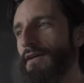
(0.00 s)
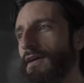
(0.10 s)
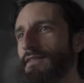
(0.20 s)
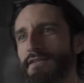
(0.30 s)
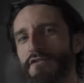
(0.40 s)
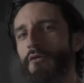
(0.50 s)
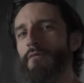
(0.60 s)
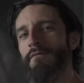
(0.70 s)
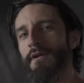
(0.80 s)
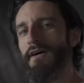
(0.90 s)
right? And that's
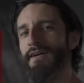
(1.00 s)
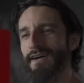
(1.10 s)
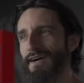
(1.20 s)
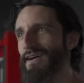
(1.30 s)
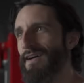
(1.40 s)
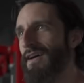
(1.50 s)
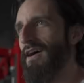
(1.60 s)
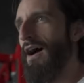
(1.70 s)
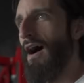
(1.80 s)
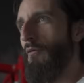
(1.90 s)
what we have to.
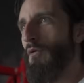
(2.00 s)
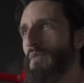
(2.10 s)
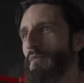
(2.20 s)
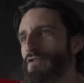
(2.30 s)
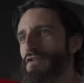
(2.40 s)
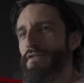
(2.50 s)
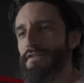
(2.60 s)
I want people to